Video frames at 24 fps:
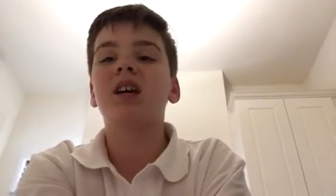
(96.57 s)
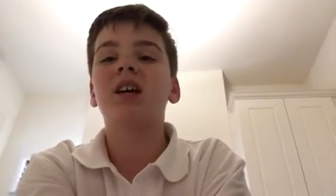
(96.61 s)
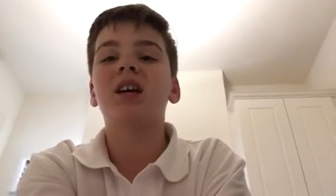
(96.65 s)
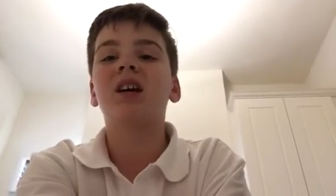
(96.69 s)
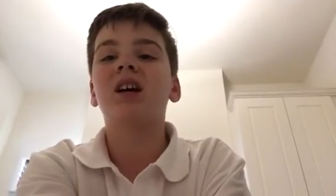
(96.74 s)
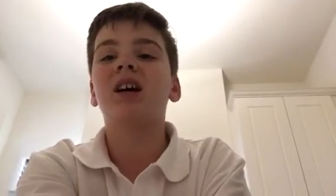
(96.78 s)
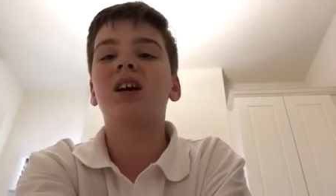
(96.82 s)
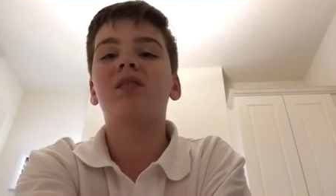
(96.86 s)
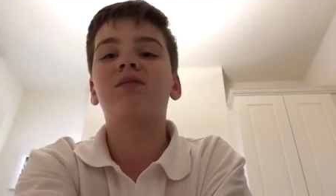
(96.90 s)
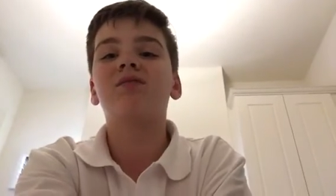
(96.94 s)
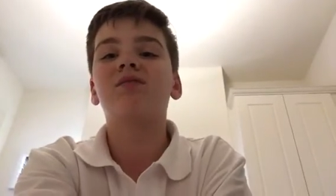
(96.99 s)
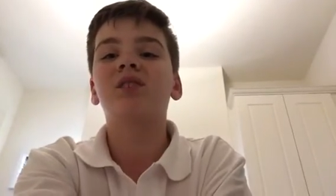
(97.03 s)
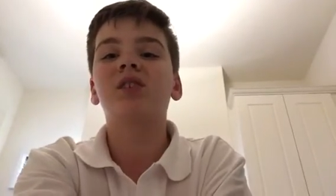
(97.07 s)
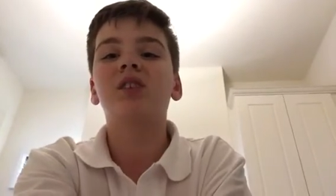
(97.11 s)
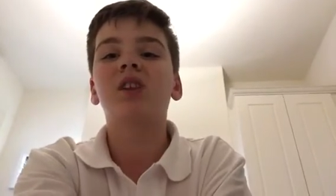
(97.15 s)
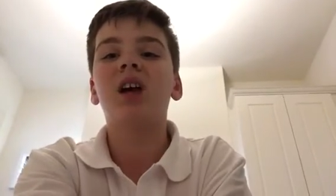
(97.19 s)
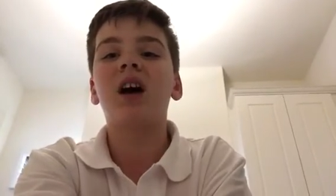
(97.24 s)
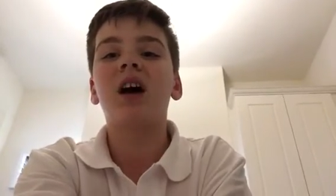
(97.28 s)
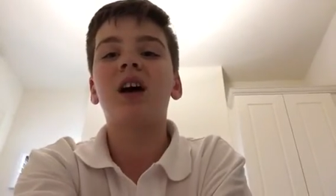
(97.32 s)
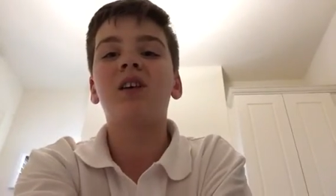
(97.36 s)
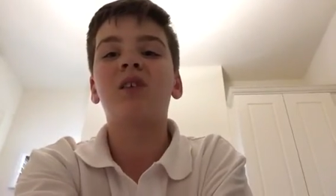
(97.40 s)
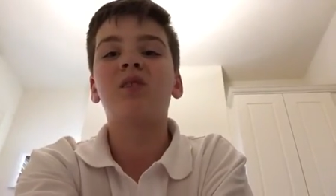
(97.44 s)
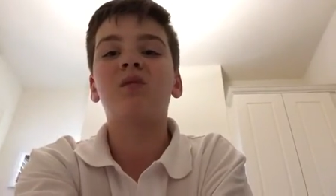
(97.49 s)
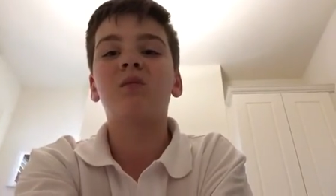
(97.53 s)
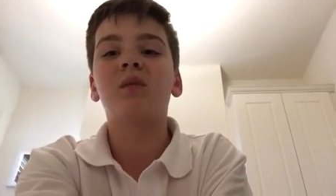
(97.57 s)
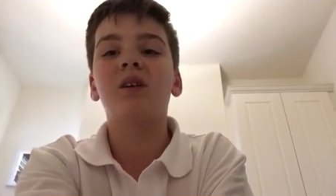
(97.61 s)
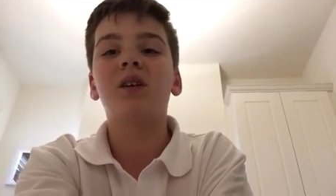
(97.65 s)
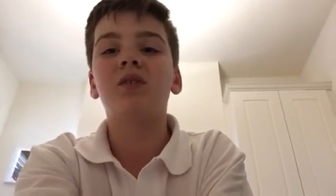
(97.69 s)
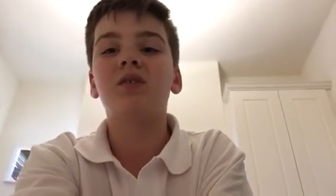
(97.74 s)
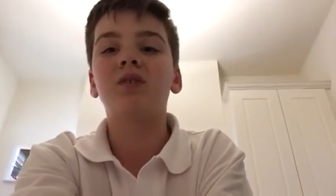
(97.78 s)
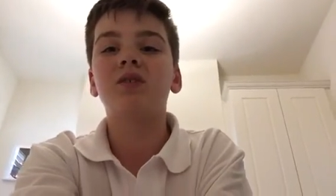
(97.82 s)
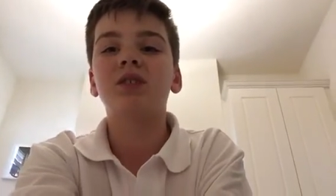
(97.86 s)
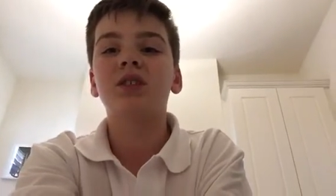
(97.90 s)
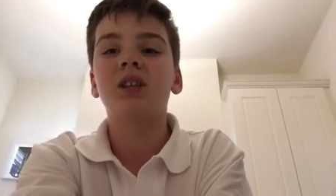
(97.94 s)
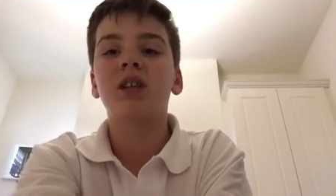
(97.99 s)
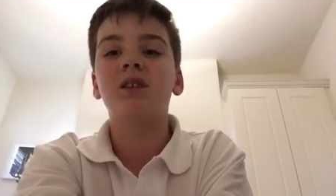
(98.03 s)
I can't rely on
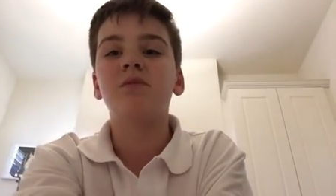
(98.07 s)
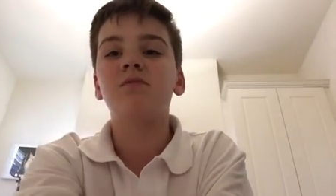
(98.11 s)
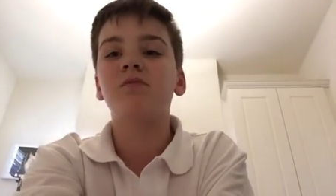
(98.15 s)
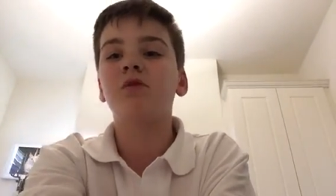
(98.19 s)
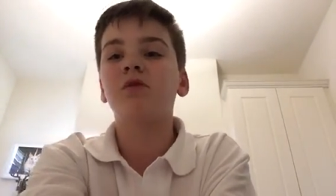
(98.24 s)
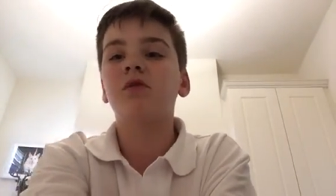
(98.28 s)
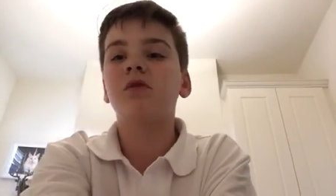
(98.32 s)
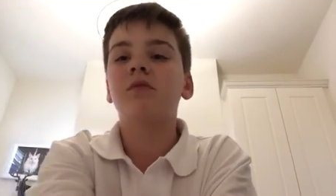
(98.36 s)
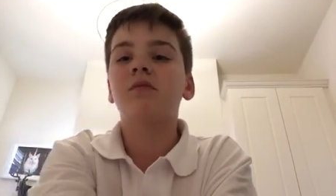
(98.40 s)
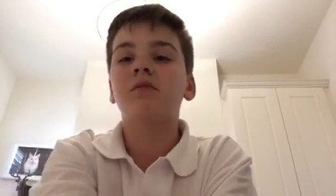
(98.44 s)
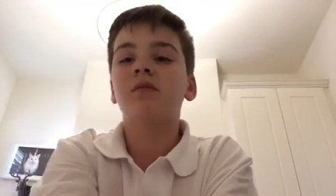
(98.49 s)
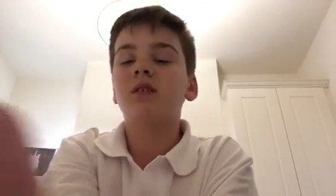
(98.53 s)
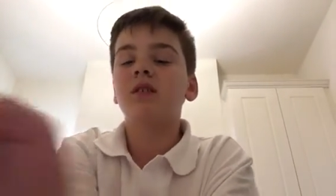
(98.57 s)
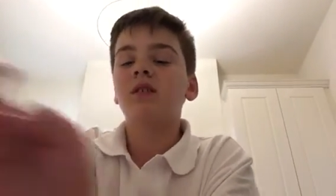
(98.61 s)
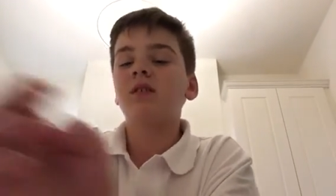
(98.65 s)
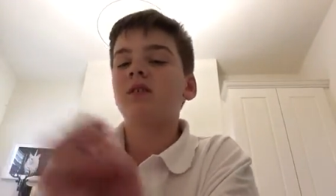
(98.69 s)
Windows anymore.